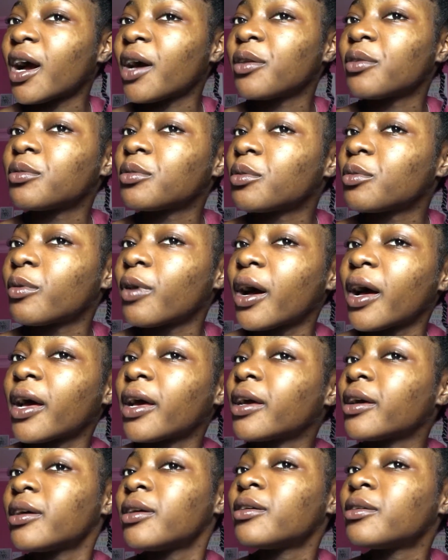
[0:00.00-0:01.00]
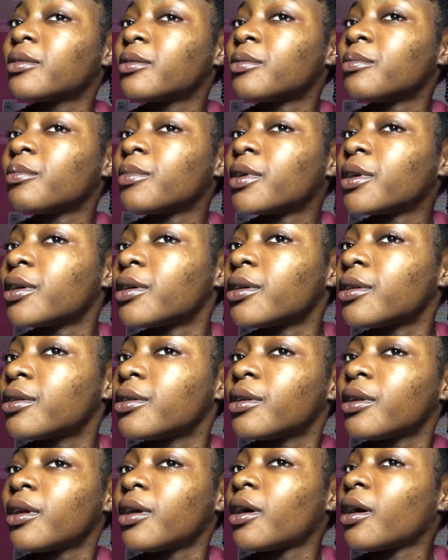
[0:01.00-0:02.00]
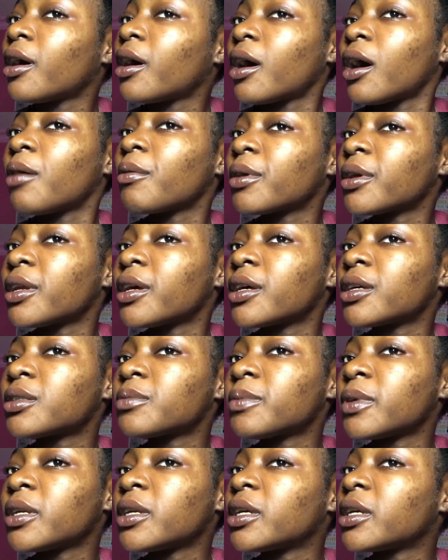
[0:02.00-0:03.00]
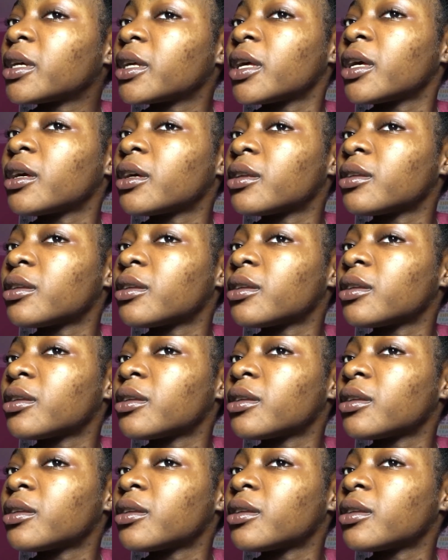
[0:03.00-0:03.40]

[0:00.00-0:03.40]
I don't know why, but I'm gonna explain it again.